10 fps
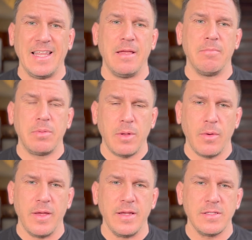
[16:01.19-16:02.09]

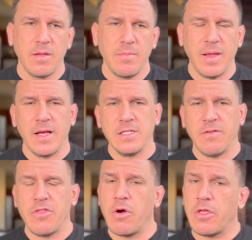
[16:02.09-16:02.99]
employees. Because
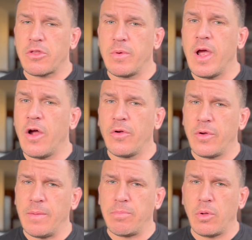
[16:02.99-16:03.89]
if there are 300
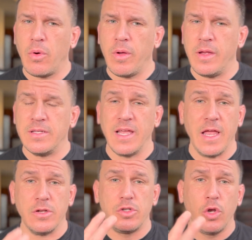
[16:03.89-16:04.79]
employees
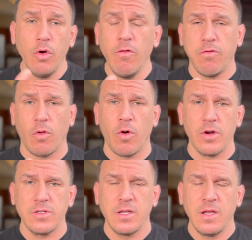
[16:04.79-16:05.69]
and two
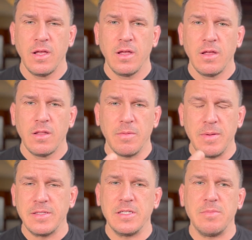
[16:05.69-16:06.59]
floors, the
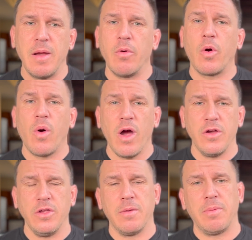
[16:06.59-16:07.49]
business may require
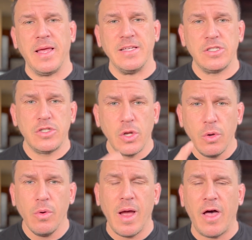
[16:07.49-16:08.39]
you to place
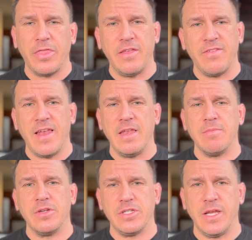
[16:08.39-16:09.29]
two healthy vending
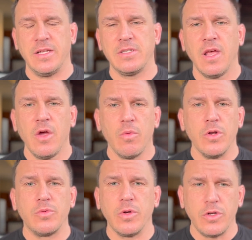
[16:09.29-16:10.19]
machines,
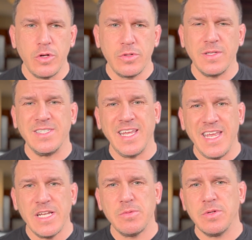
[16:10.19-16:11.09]
which reduces
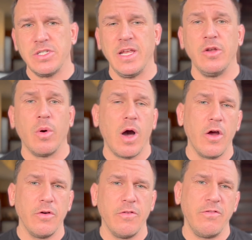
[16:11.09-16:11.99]
each machine to
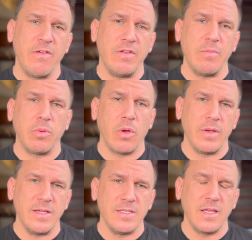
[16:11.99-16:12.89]
150
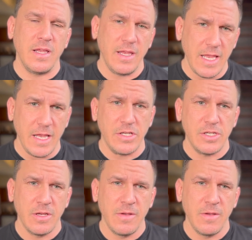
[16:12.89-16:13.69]
employees each,